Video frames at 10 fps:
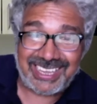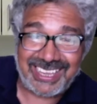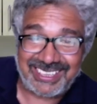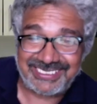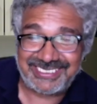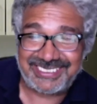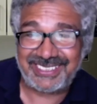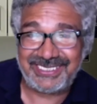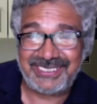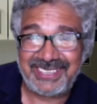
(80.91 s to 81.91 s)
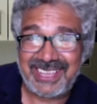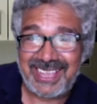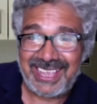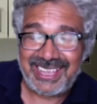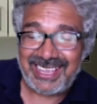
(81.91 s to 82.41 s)
So
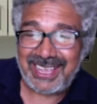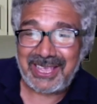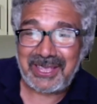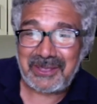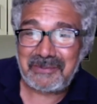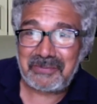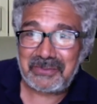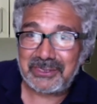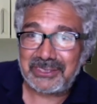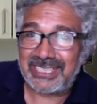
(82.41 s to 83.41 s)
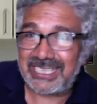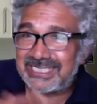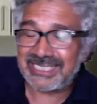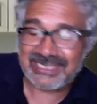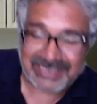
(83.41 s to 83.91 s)
um, this
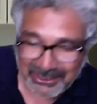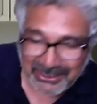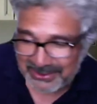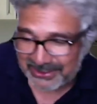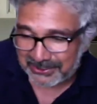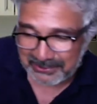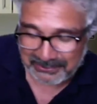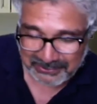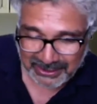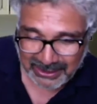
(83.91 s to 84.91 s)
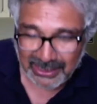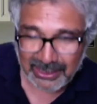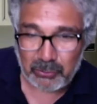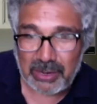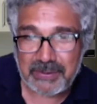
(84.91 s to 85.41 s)
is a series of
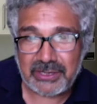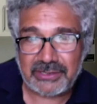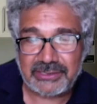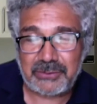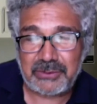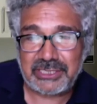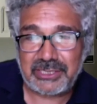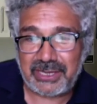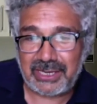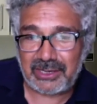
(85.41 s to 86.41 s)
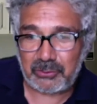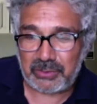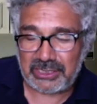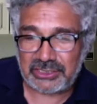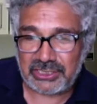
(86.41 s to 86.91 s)
webinars that we're doing,
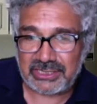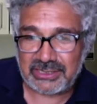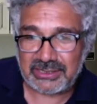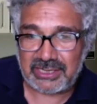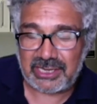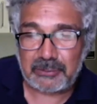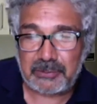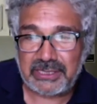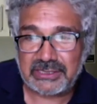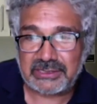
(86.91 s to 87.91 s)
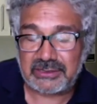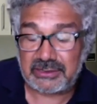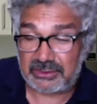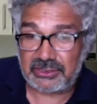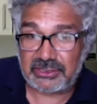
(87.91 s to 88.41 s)
which is helping
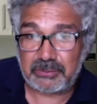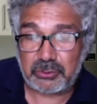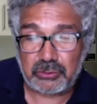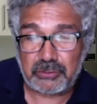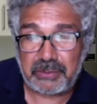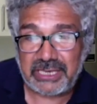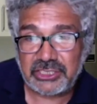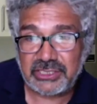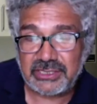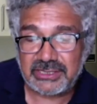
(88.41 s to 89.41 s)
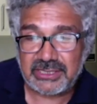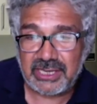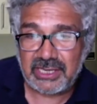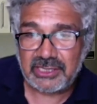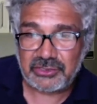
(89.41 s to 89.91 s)
to support patients
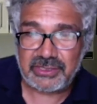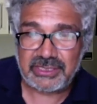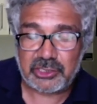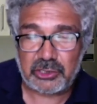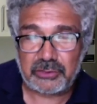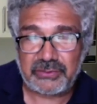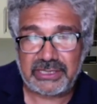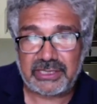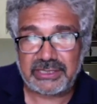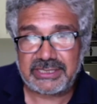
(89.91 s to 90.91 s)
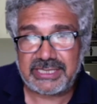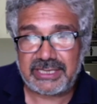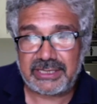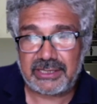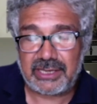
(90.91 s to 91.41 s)
during this COVID
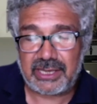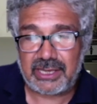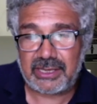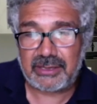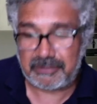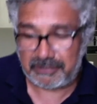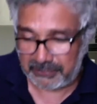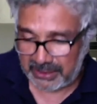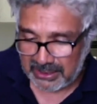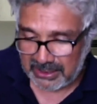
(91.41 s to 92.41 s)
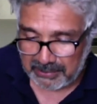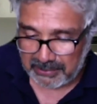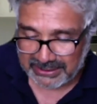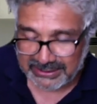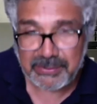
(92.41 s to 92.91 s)
nineteen um,
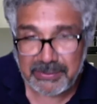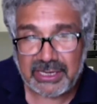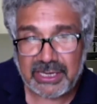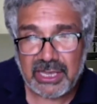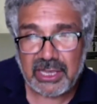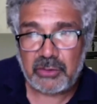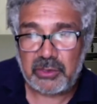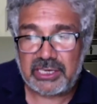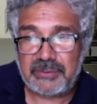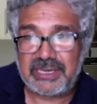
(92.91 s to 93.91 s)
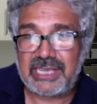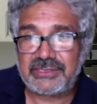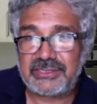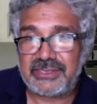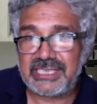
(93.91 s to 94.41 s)
pandemic. We're coming out
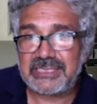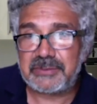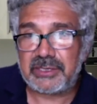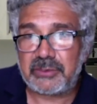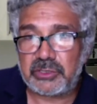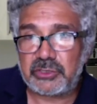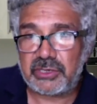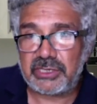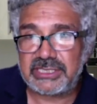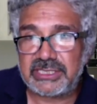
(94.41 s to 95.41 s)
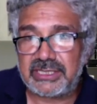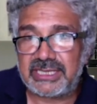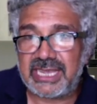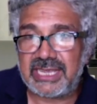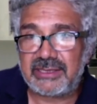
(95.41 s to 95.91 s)
of this, but we're trying to
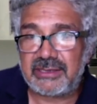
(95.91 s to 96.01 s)
get